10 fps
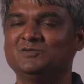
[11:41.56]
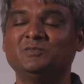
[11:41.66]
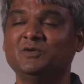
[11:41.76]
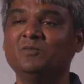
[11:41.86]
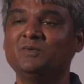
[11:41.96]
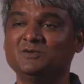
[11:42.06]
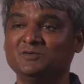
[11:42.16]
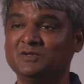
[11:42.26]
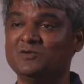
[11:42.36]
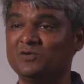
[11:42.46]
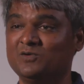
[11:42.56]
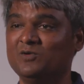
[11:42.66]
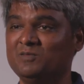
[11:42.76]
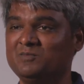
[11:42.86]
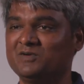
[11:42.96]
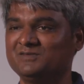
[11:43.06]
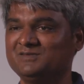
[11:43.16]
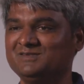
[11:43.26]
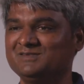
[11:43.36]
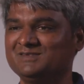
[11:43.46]
be open to the global
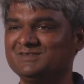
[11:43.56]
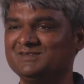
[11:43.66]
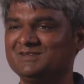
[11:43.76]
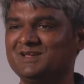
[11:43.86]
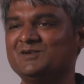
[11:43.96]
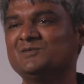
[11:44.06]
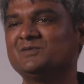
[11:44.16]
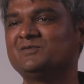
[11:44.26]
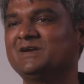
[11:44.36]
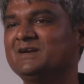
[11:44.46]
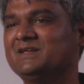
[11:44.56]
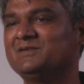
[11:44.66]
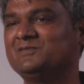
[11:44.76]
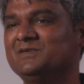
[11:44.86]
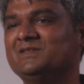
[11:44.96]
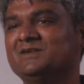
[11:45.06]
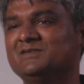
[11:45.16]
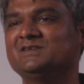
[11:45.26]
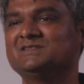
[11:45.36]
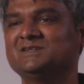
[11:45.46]
presence and to be friendly with the
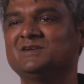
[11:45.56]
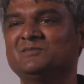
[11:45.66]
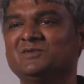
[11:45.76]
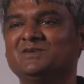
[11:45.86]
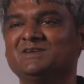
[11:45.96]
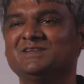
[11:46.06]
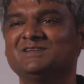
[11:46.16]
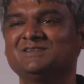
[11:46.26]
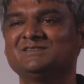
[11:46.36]
researching community.